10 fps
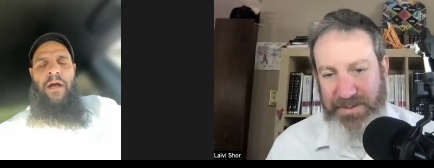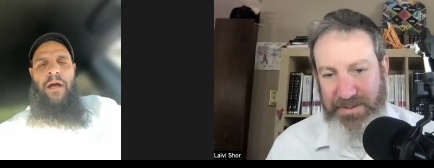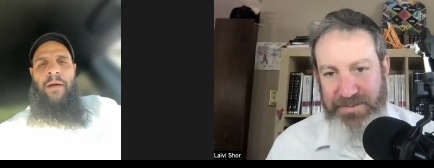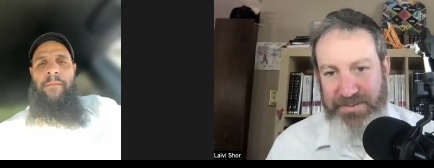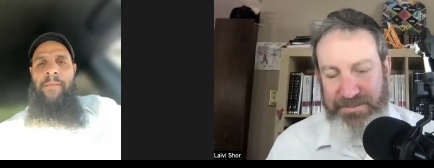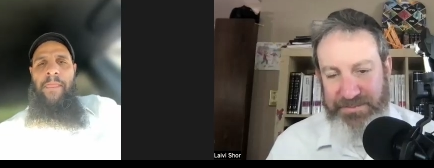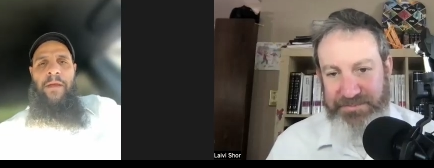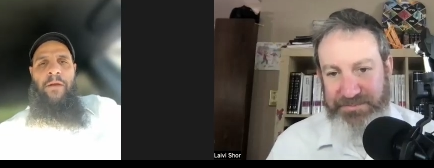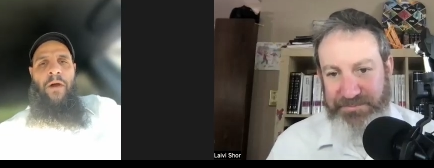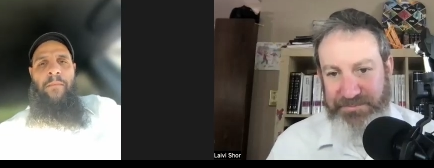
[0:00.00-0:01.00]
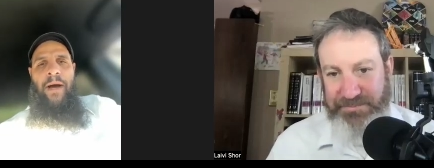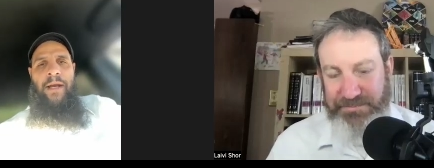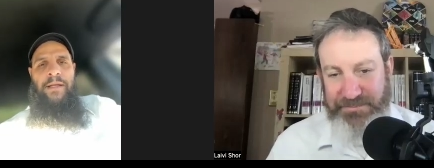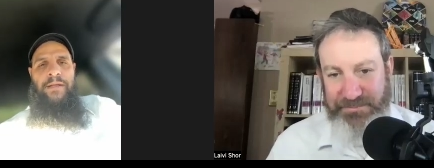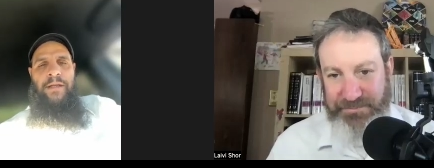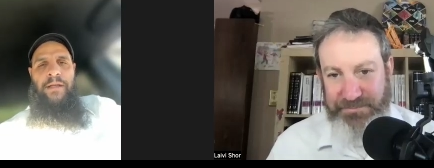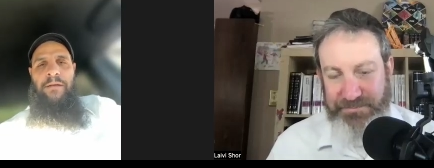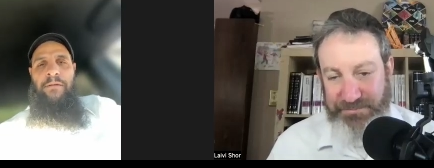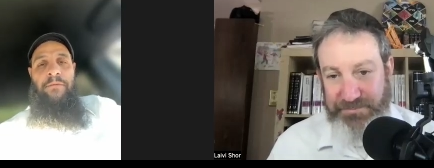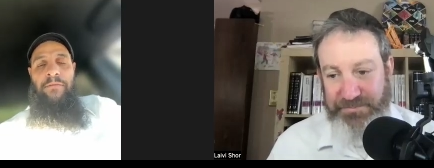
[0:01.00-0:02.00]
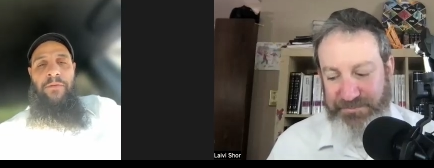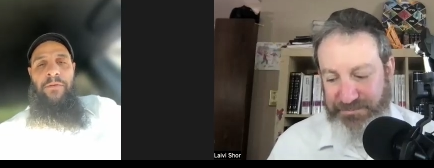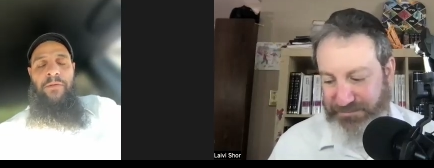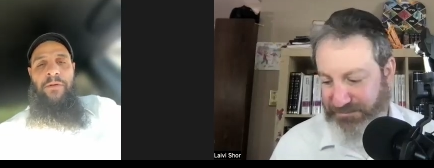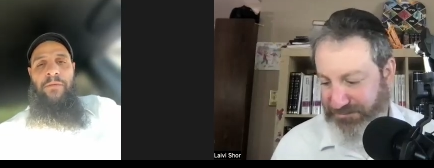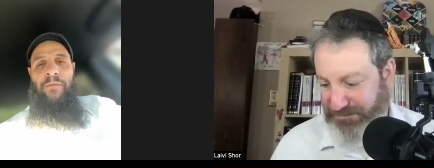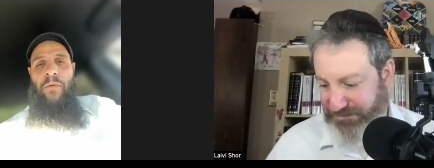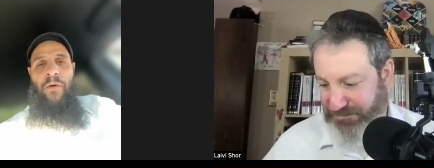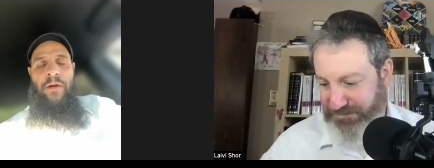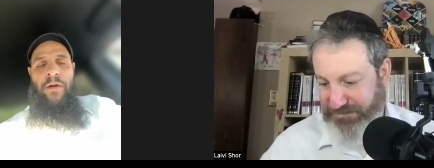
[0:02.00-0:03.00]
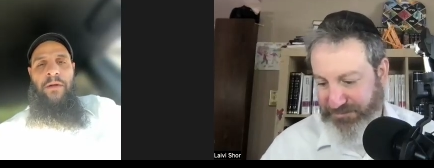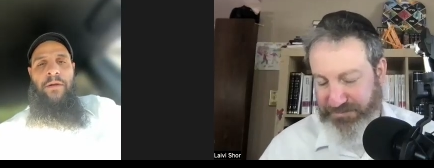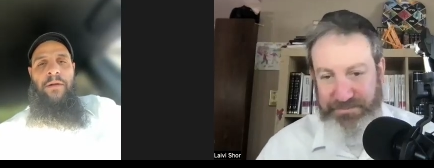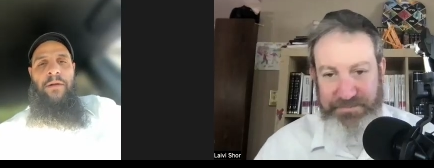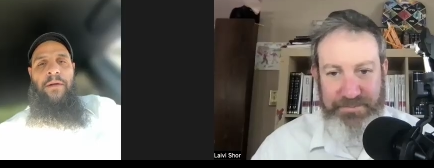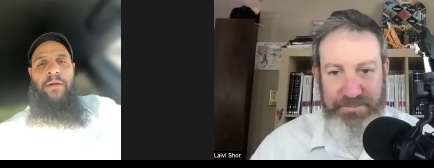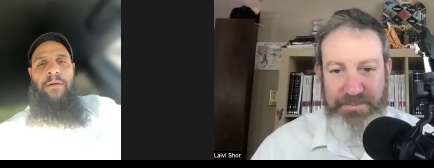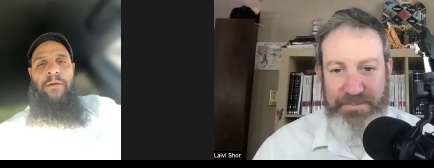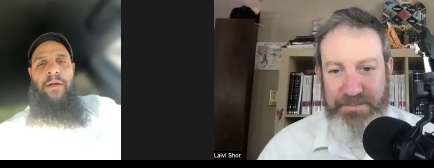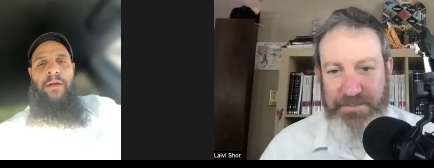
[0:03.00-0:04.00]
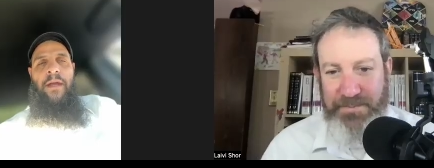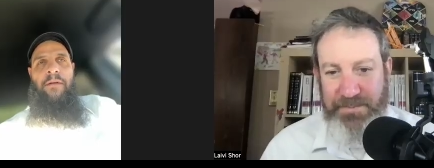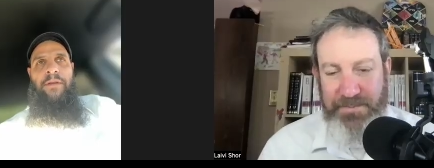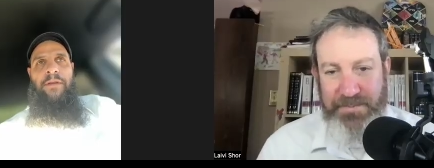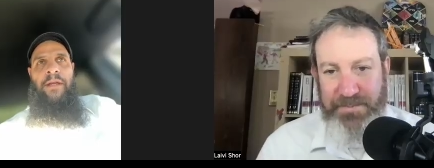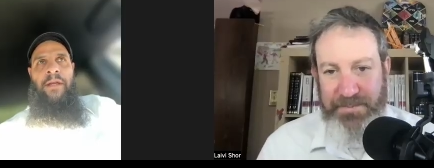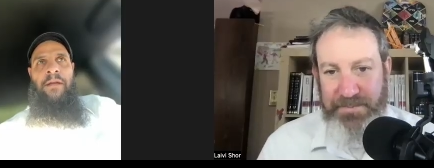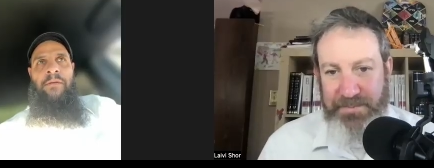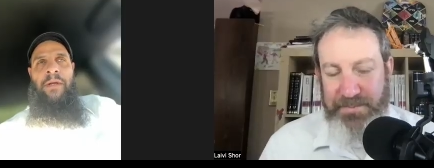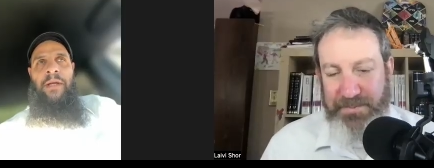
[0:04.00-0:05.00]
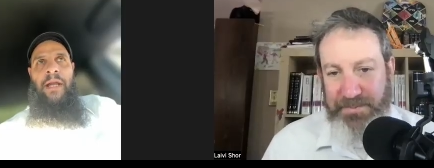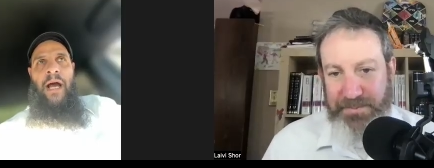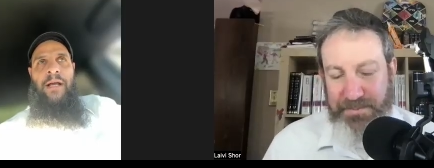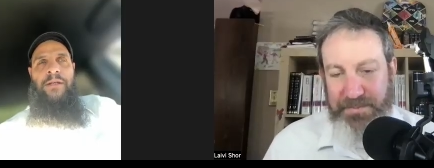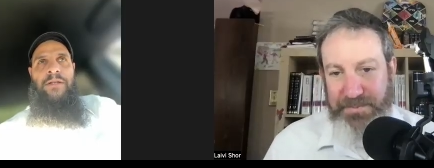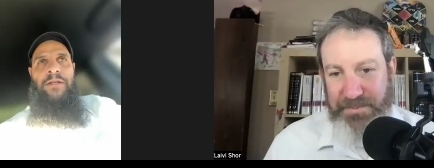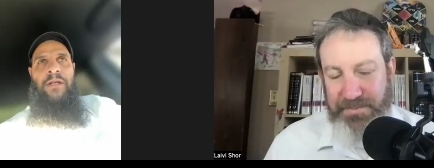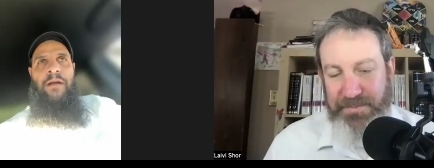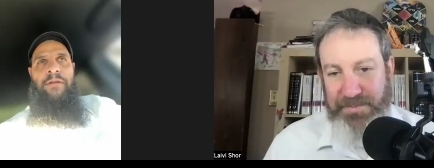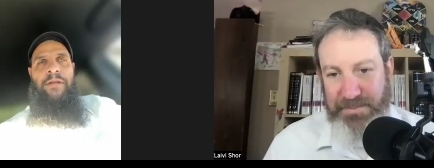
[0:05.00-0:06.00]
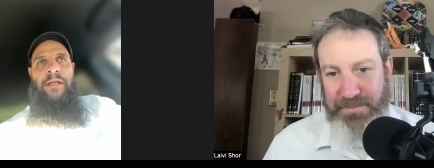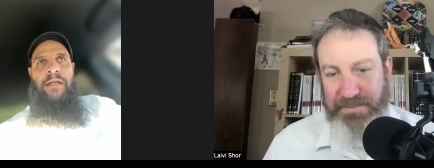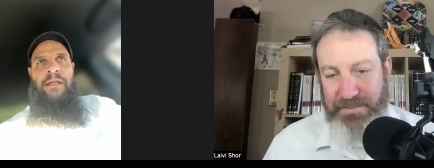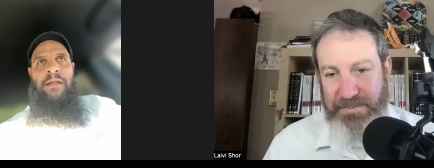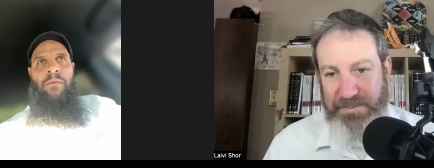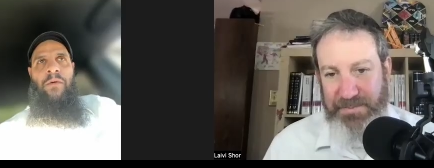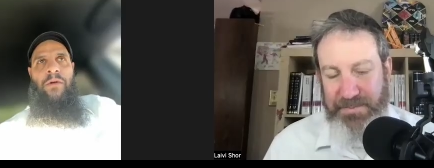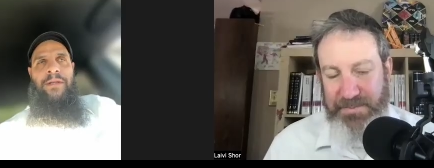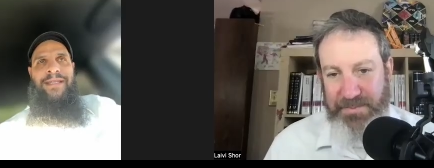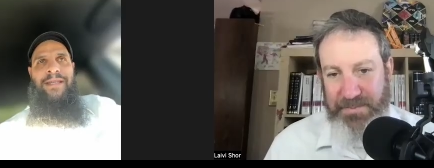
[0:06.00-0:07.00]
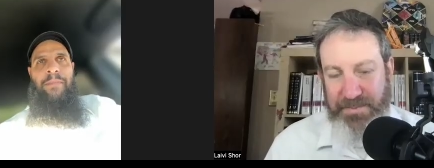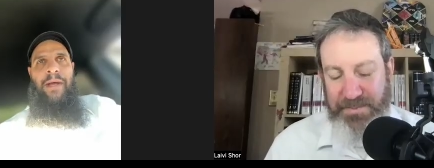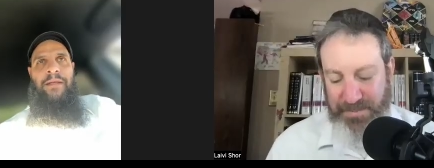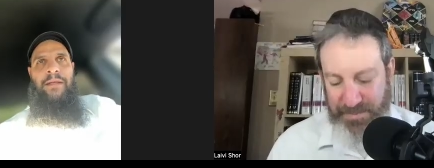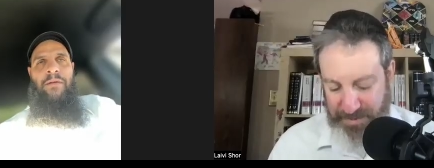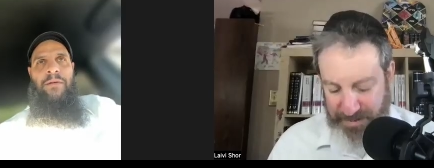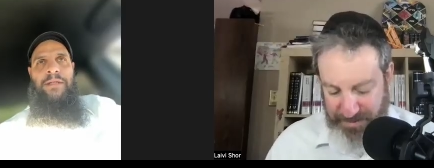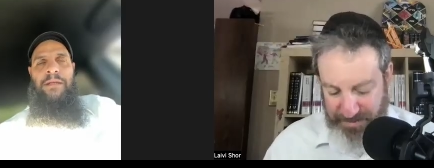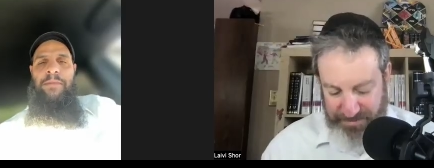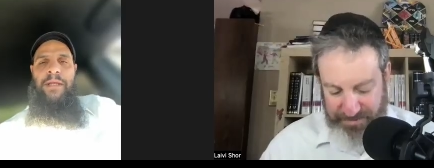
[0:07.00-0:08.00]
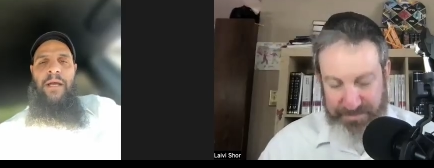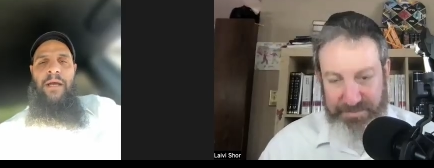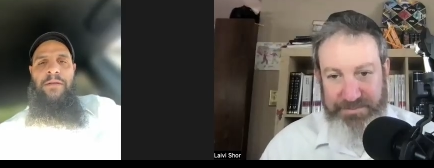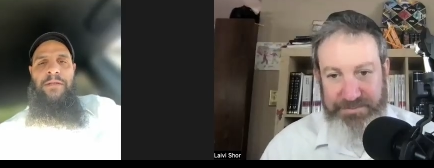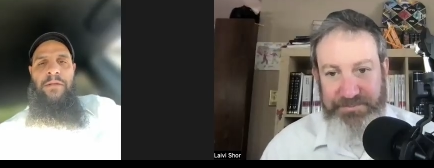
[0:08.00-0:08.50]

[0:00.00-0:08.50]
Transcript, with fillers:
Speaker 1: Um, you know, our bodies need food, water, right? Everything we need oxygen. Everything in the world is dependent on something else